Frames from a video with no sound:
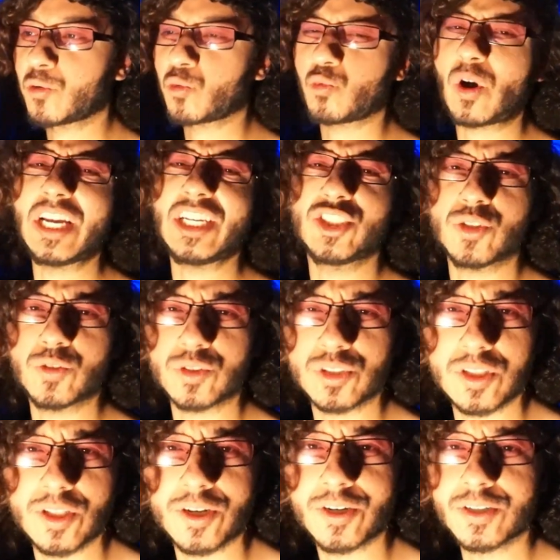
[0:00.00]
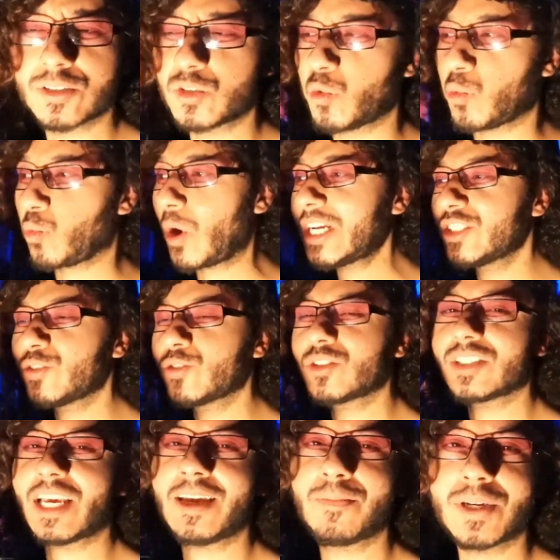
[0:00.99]
racial slurs, racial
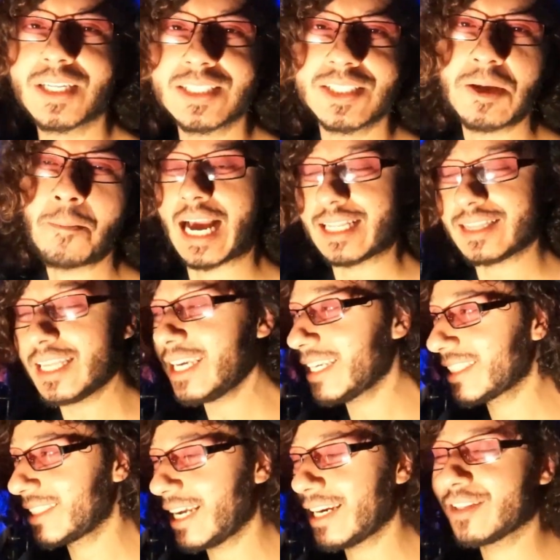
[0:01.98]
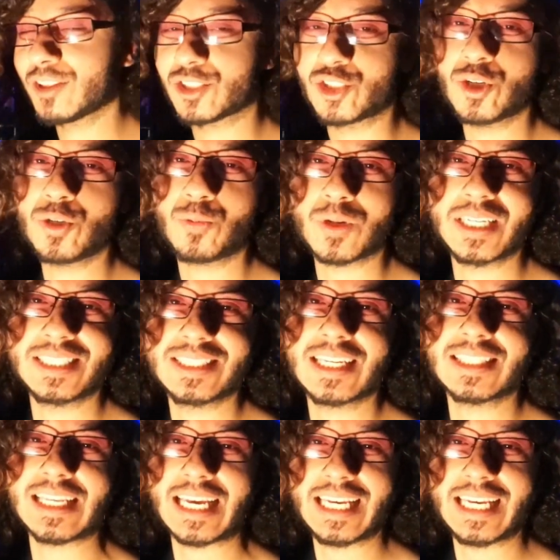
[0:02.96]
statements. I think he's telling the truth when he says that